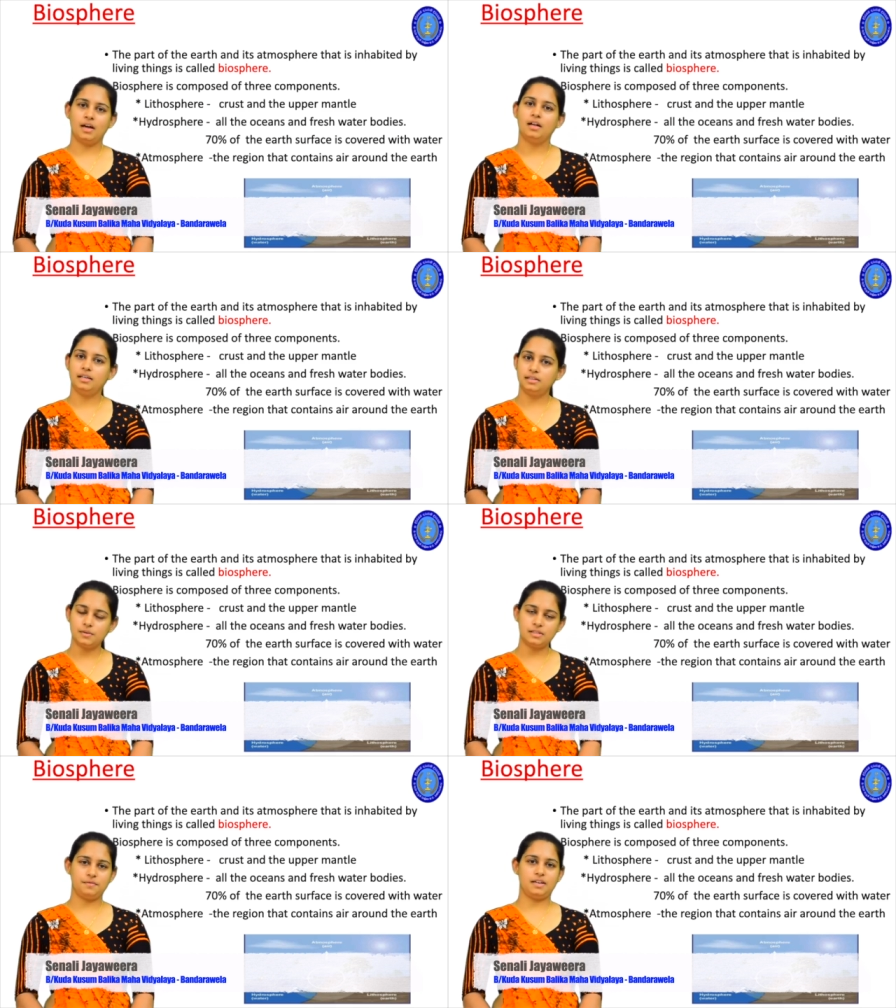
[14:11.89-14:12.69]

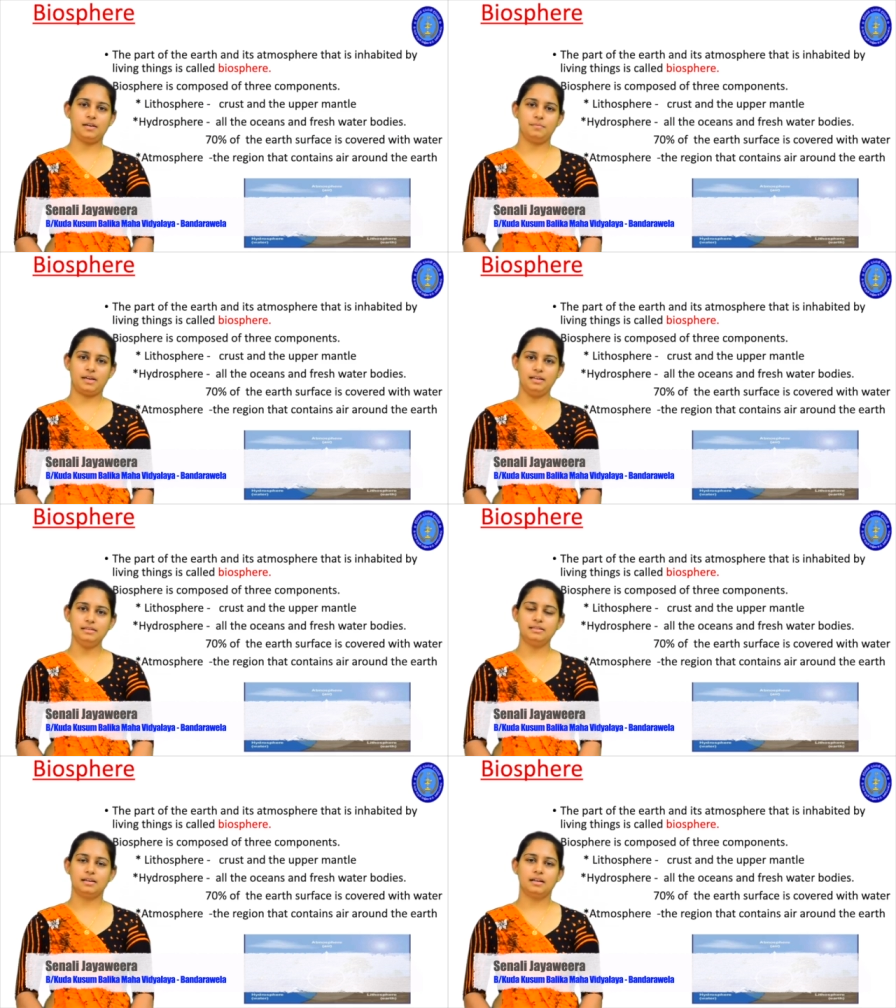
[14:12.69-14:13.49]
lithosphere
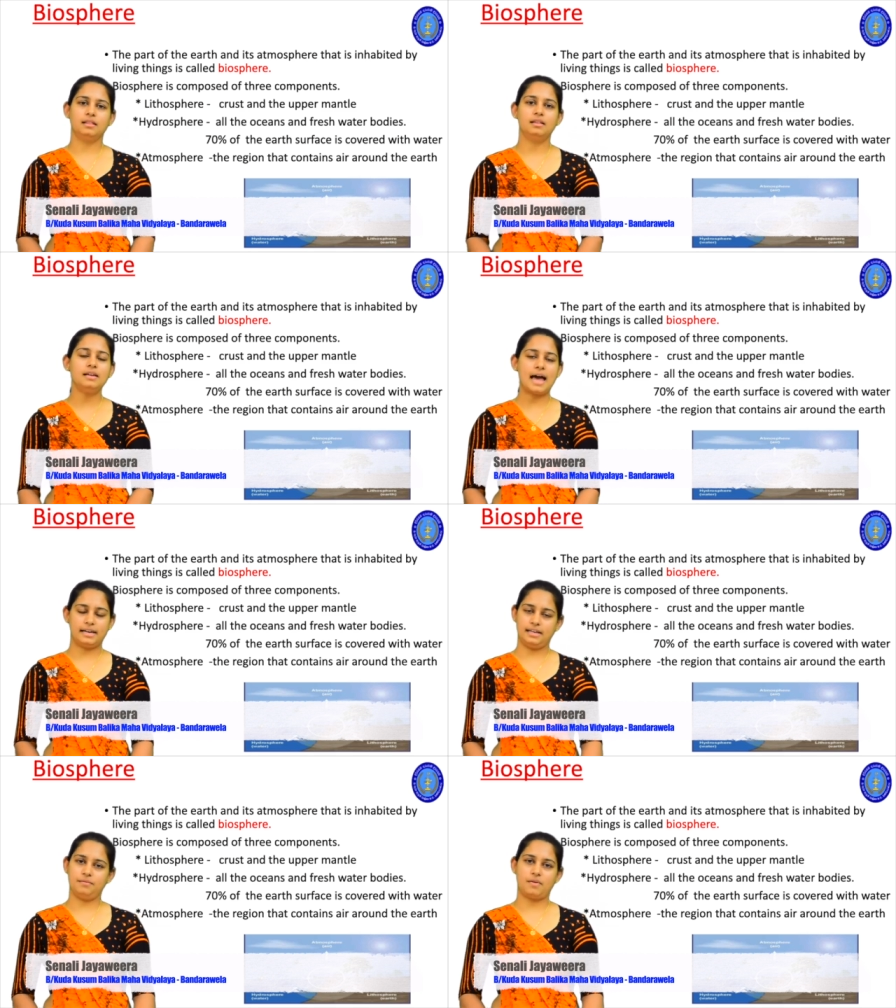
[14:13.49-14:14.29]
means the
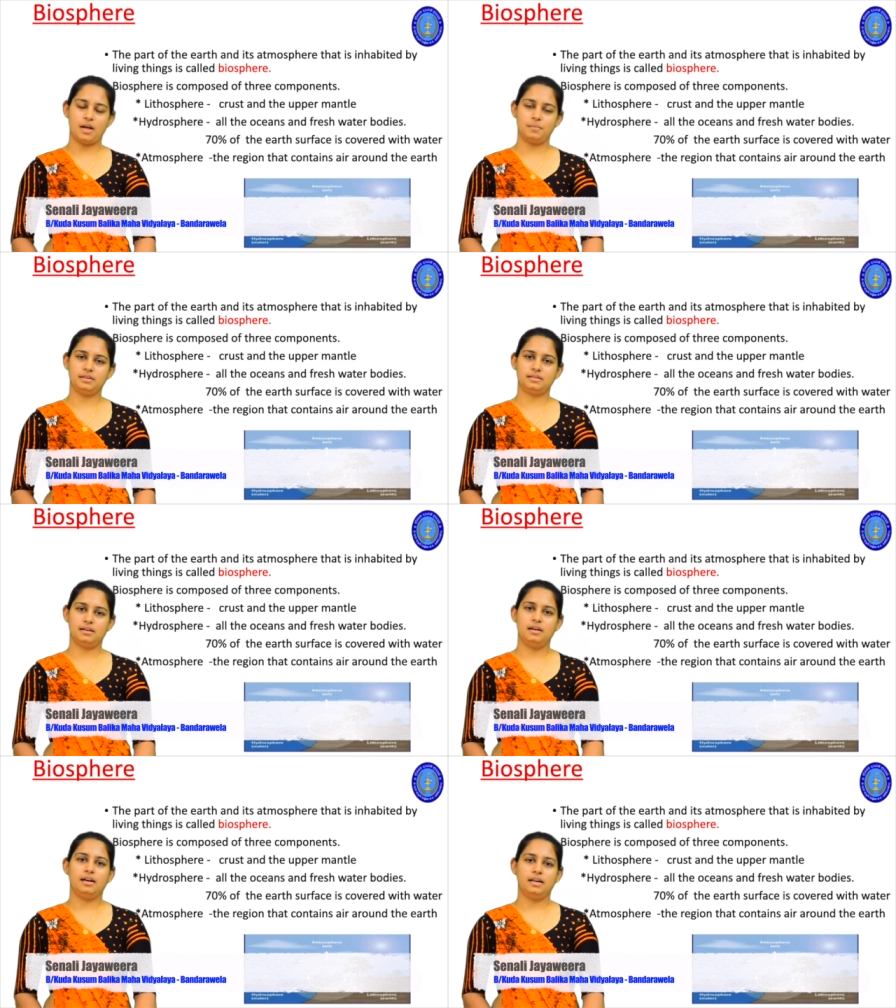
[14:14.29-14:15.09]
land environment
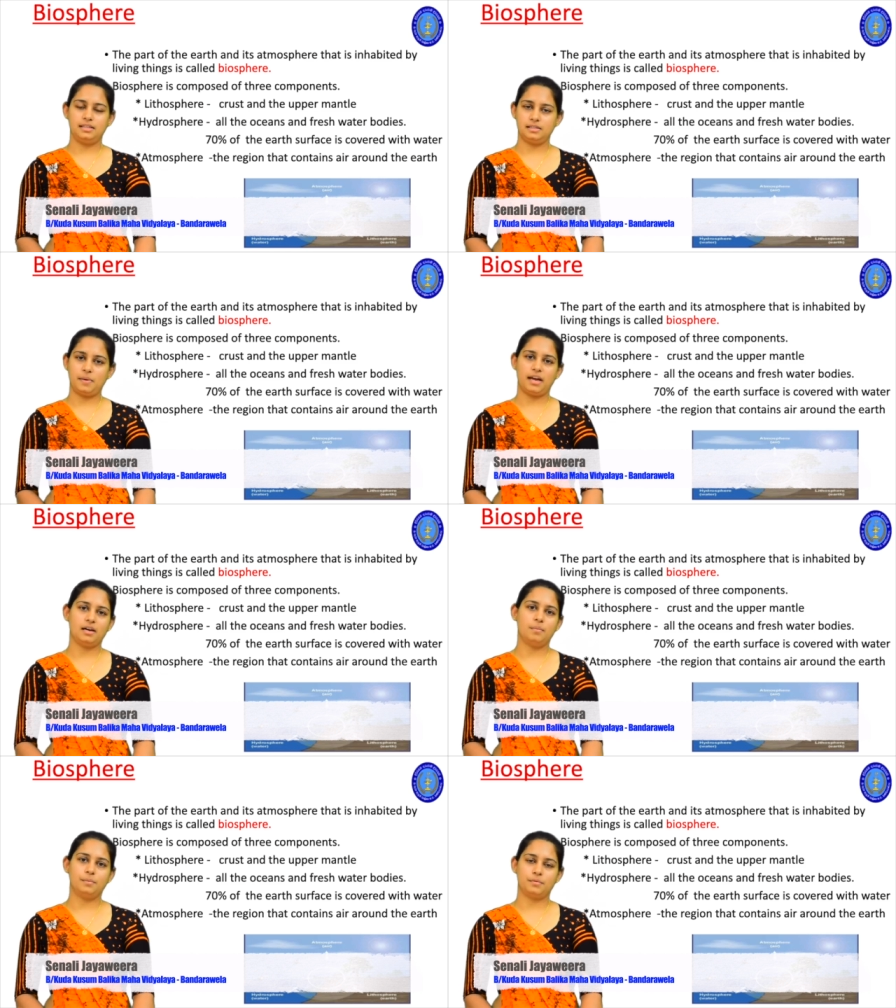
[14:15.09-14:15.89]
it is made
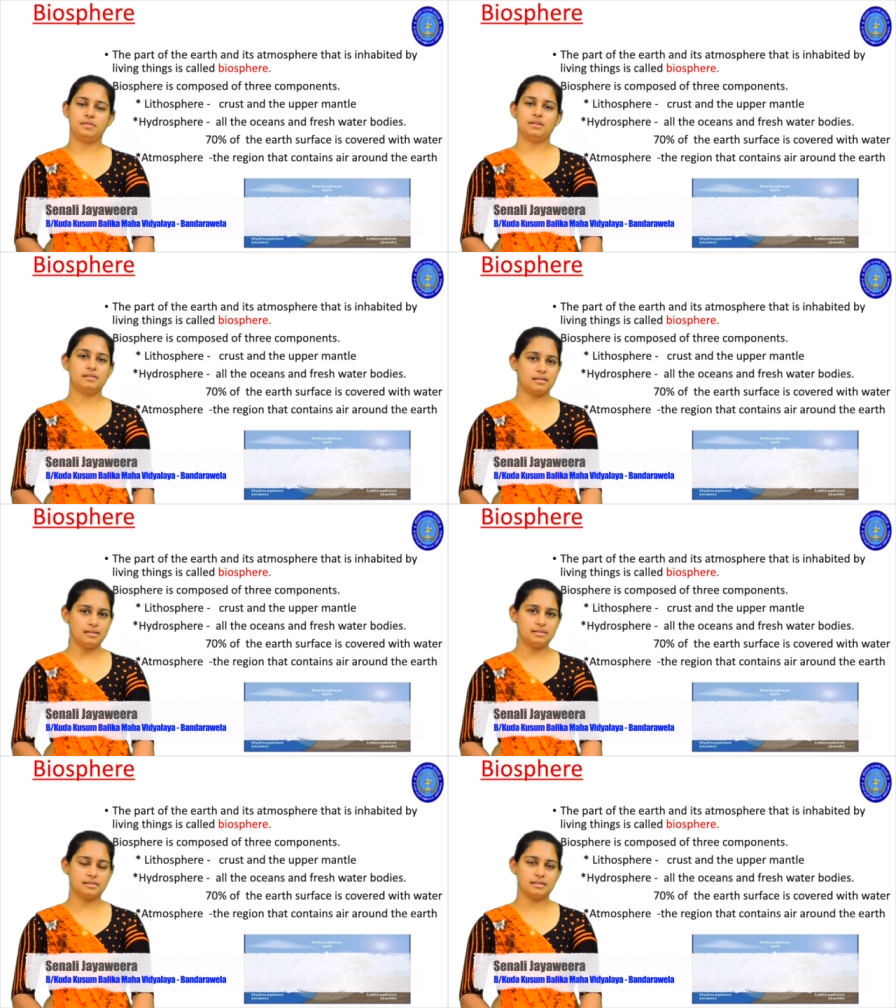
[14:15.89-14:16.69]
up of the
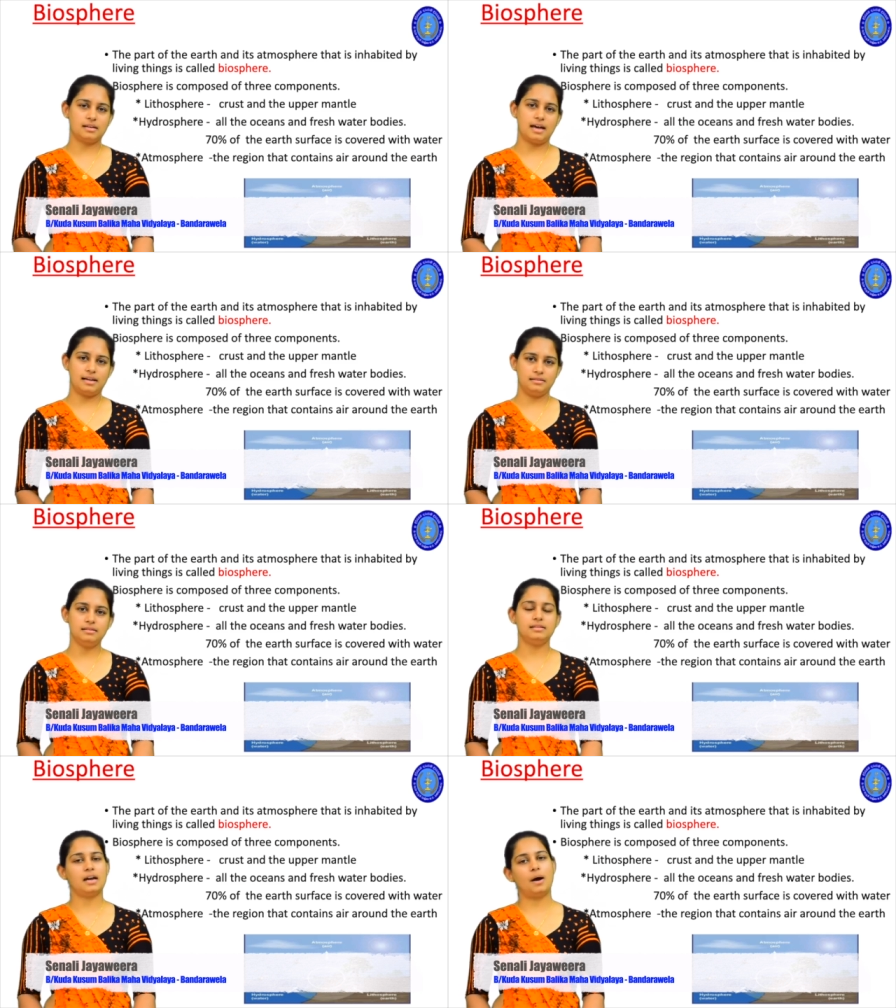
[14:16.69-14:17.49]
crust
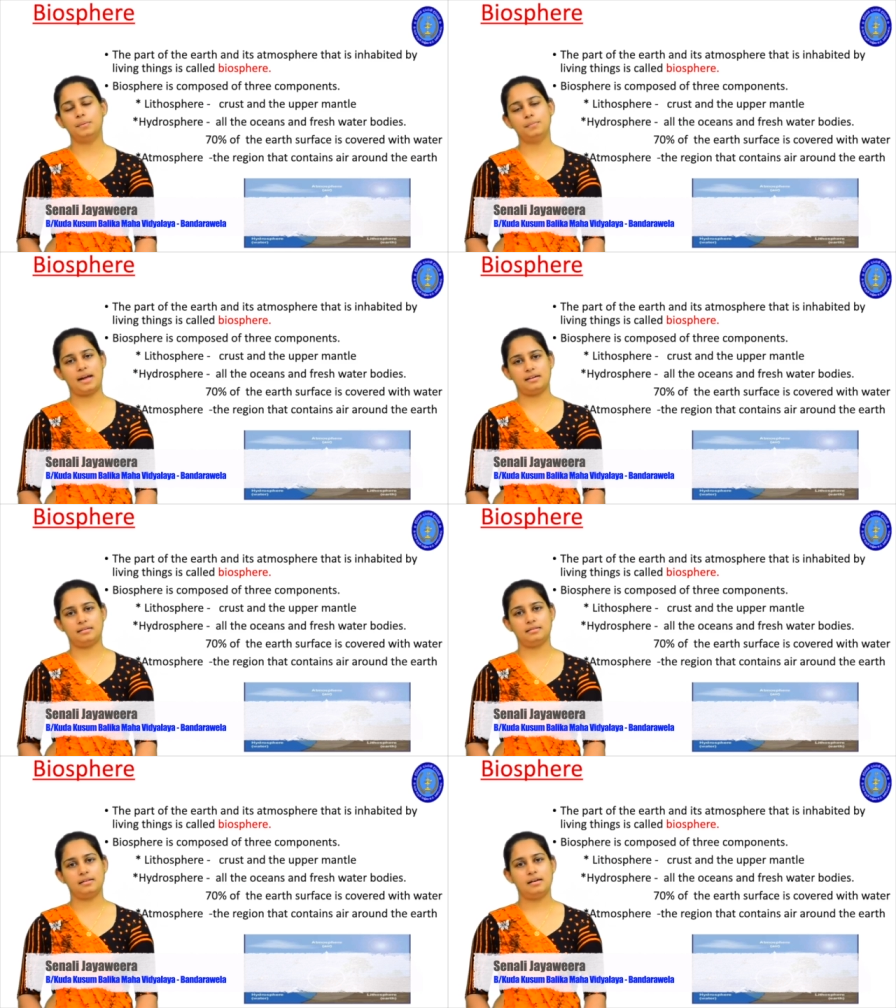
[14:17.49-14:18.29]
and the upper mantle